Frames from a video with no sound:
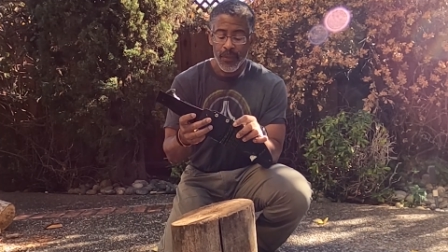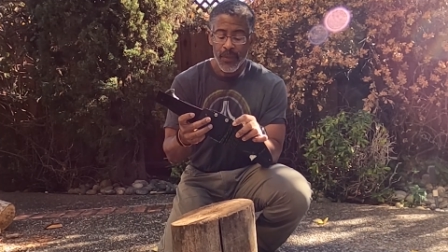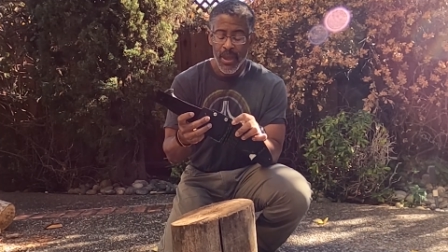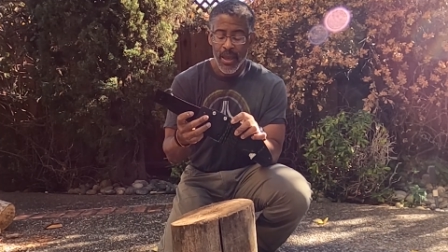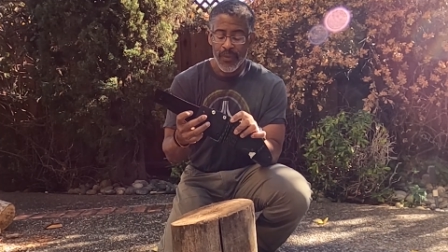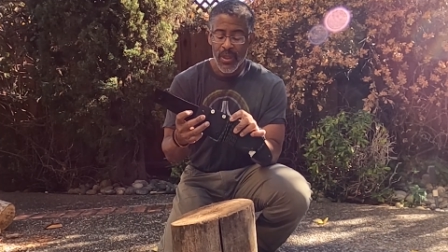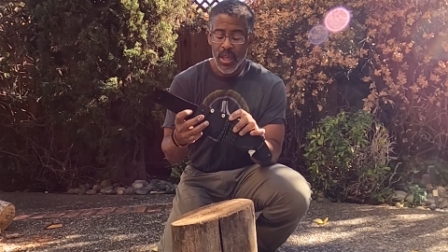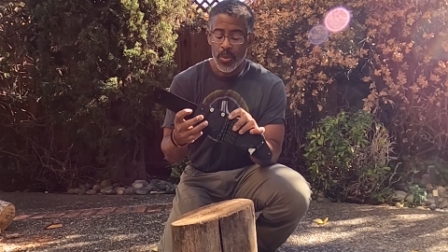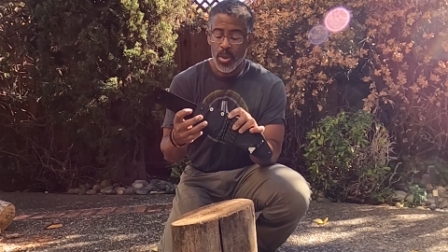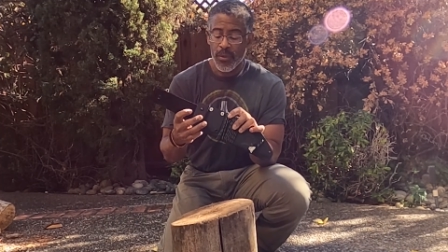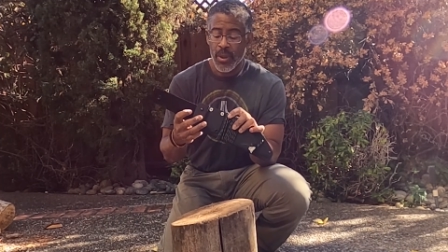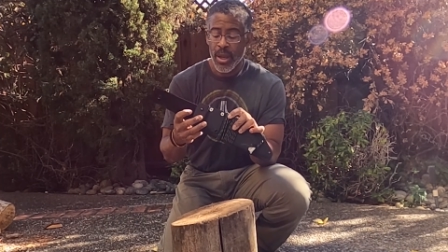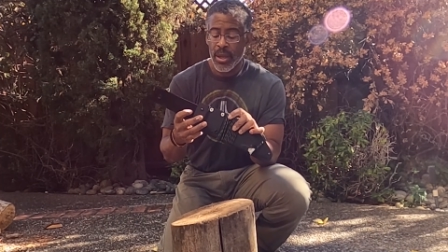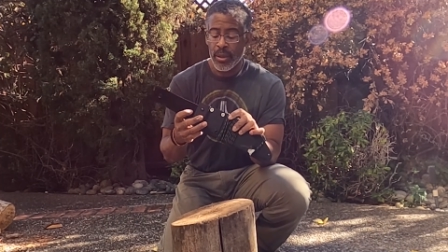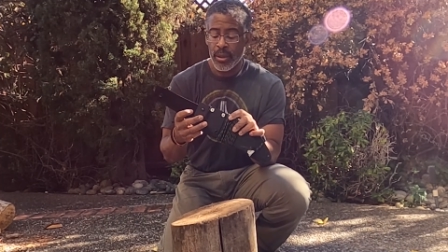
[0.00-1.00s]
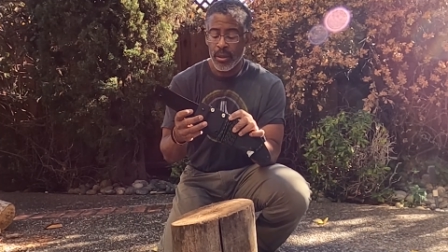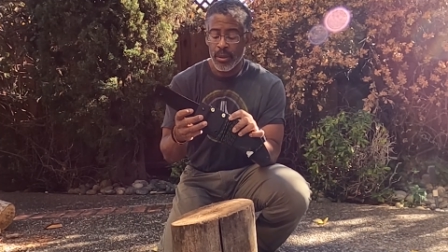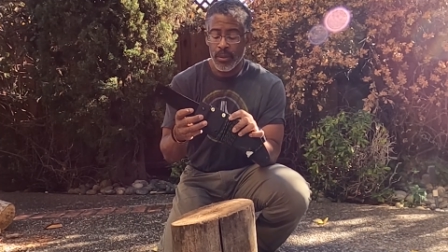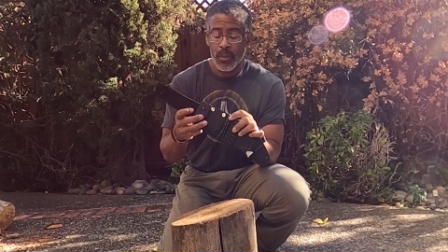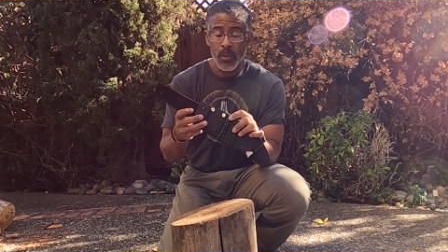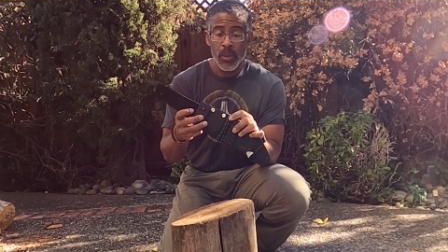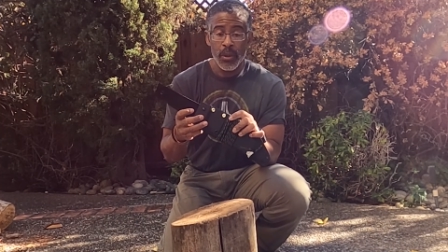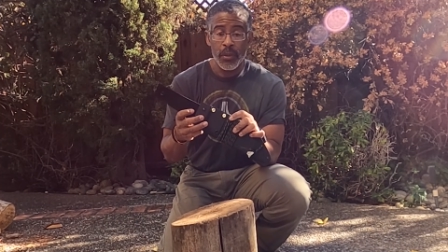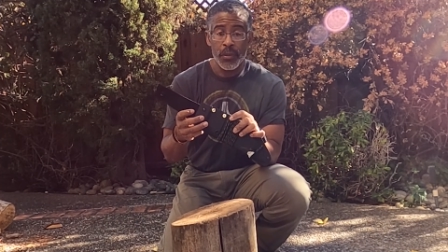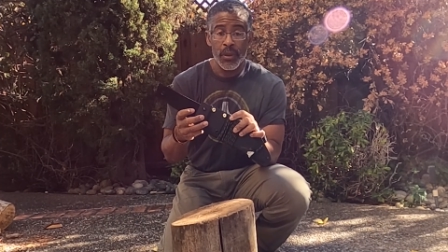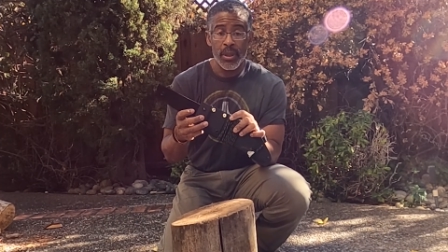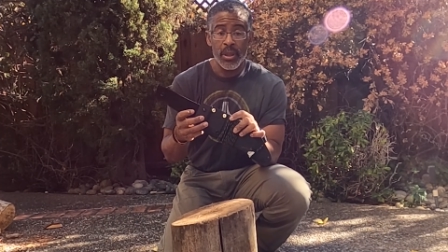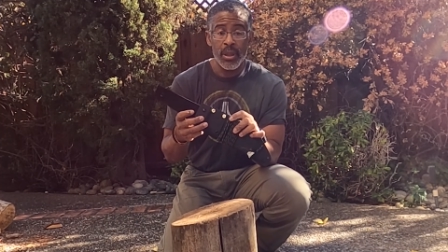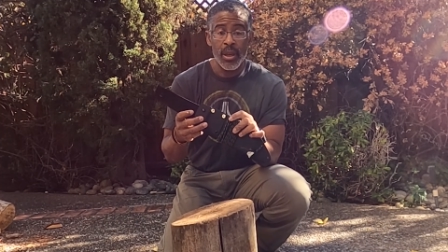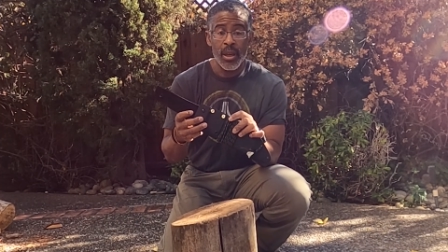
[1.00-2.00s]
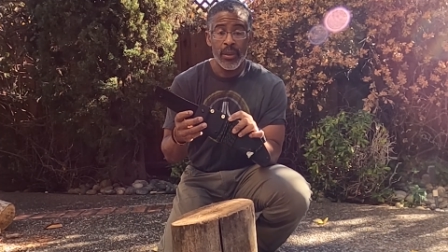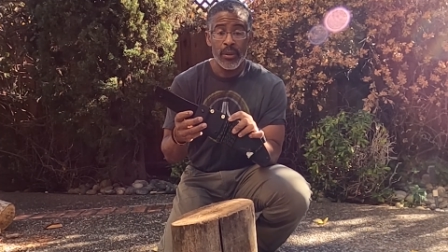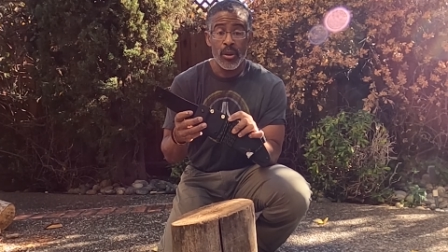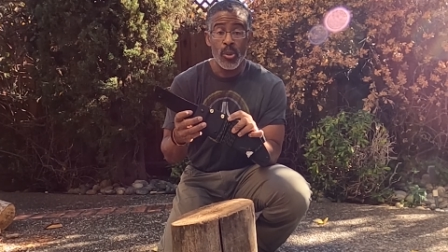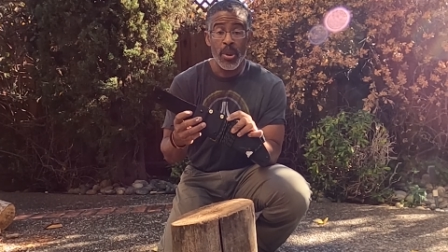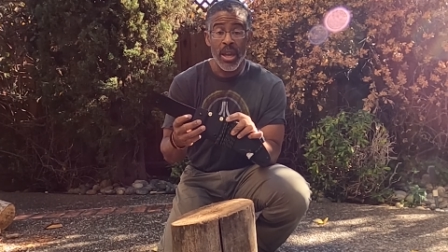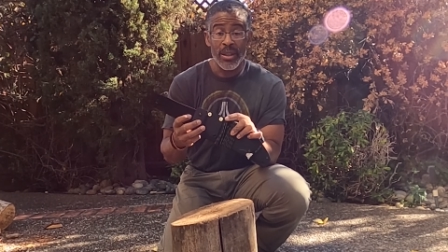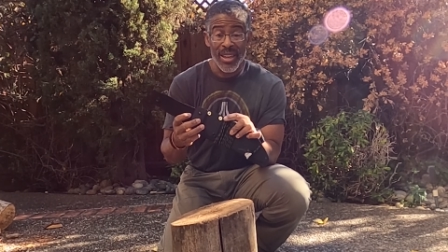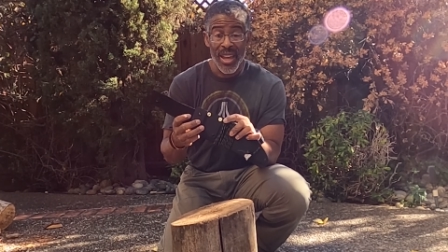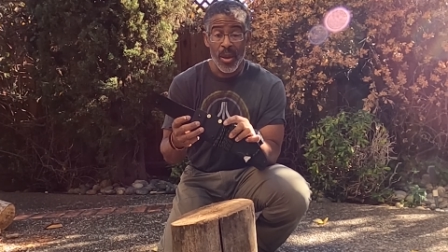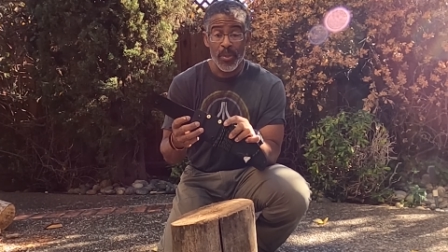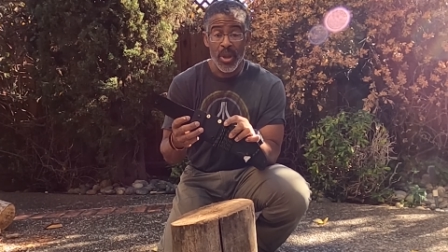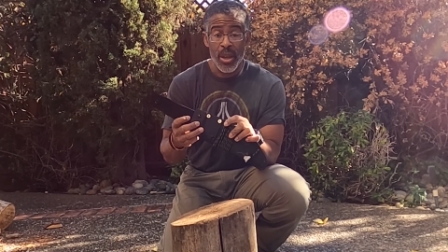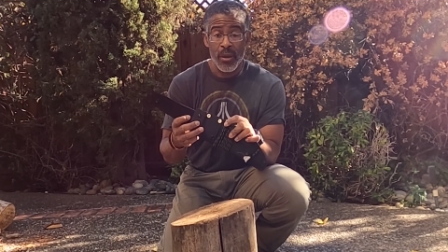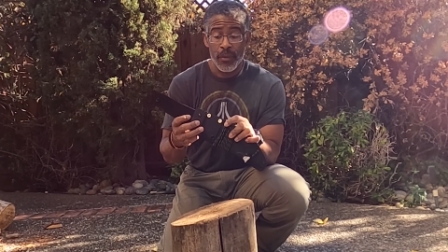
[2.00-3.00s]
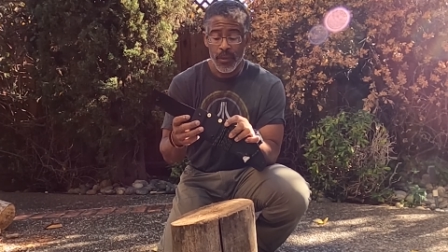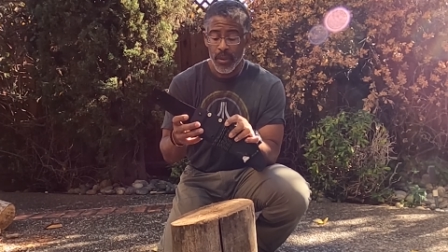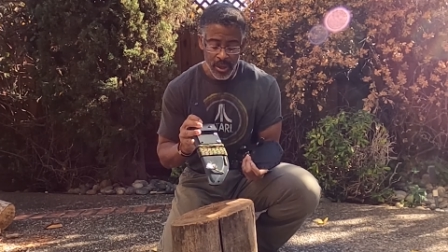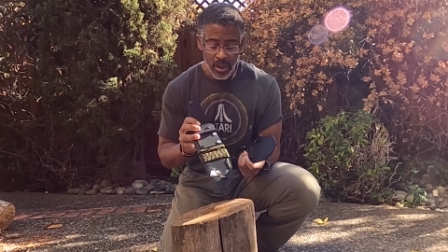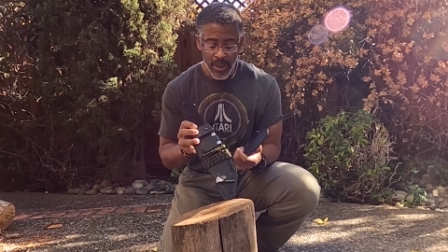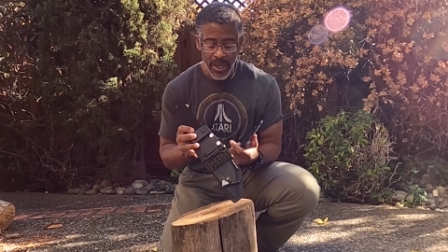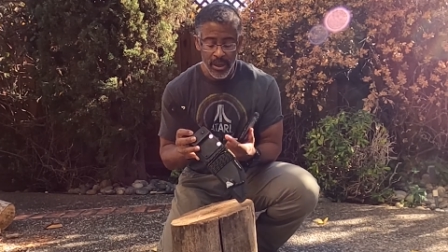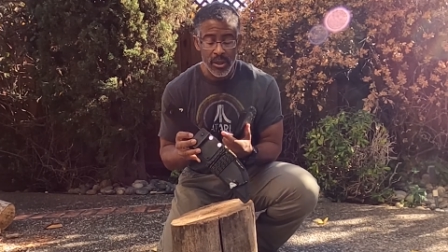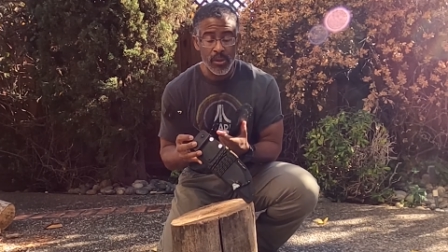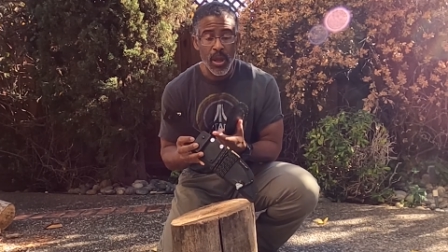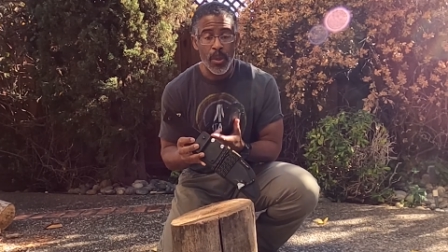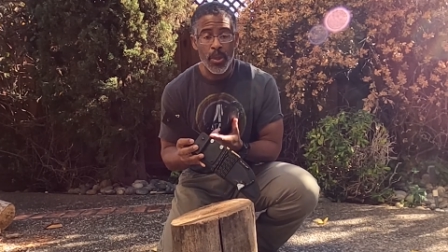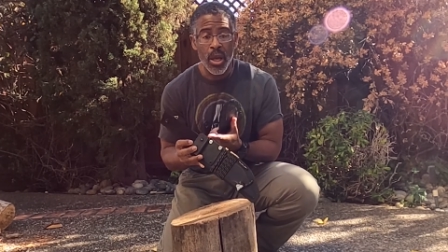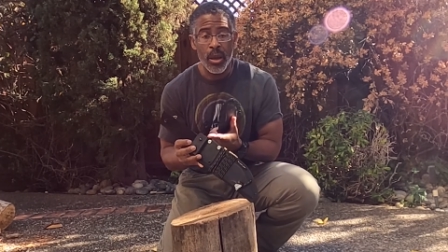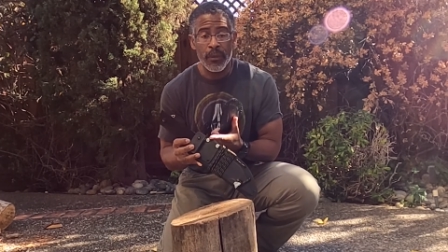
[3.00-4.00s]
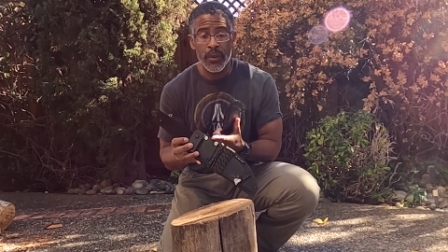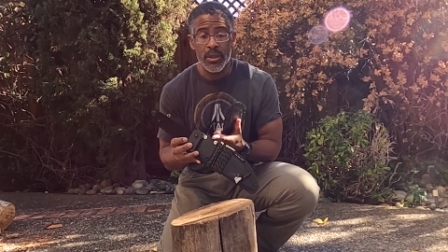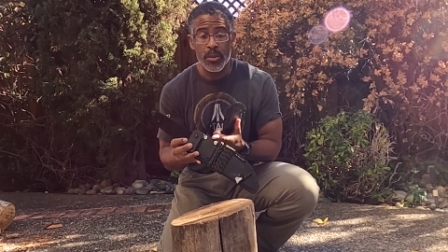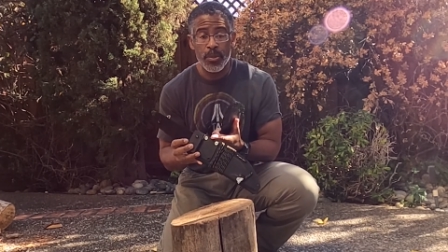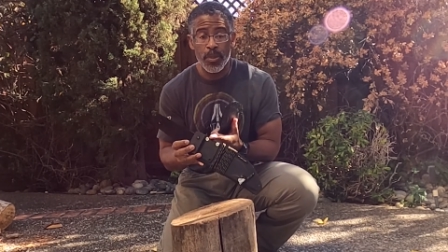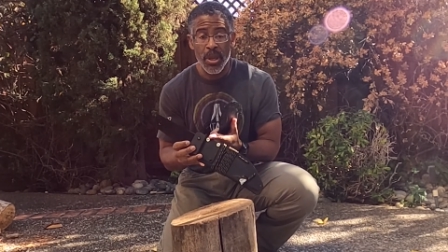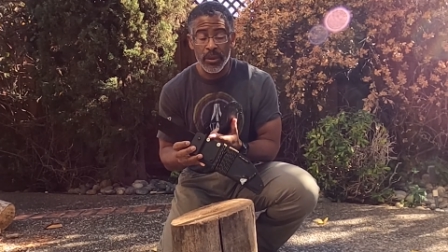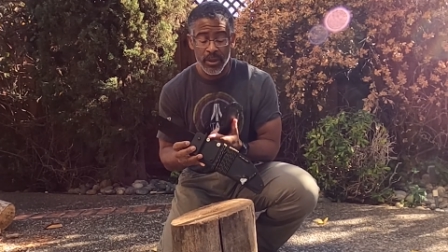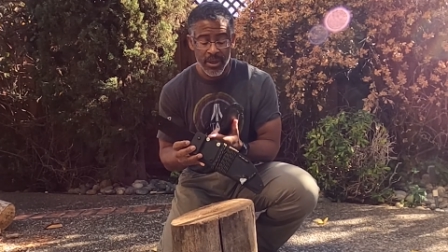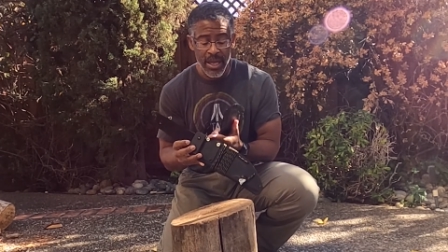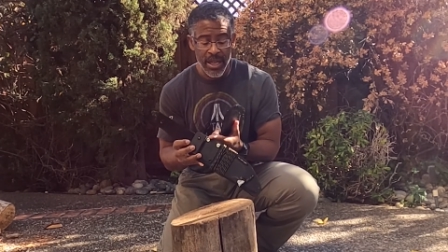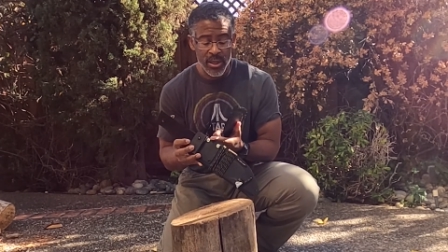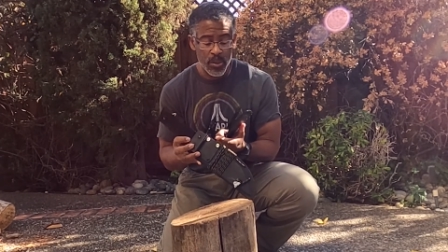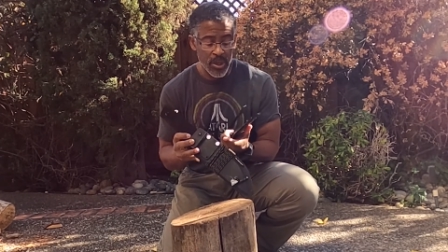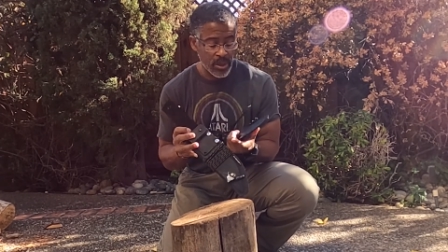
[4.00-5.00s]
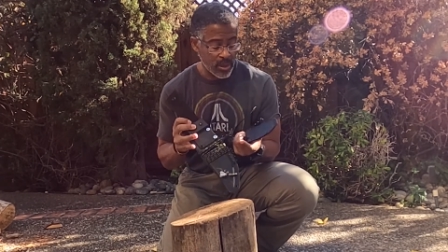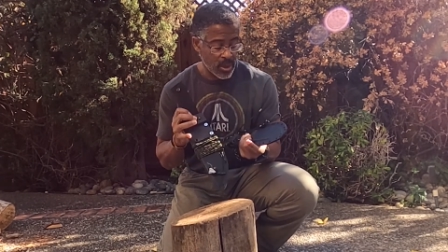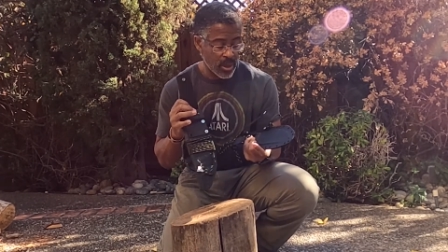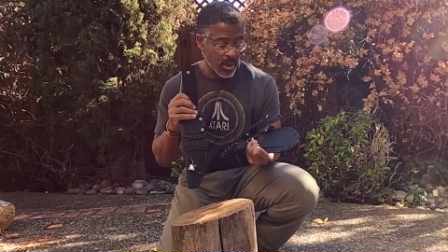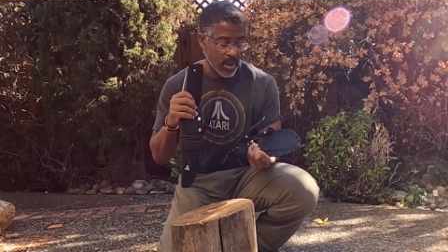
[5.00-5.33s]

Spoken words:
that they provided with the Nomad camp knife, you know, I can swap out this belt attachment,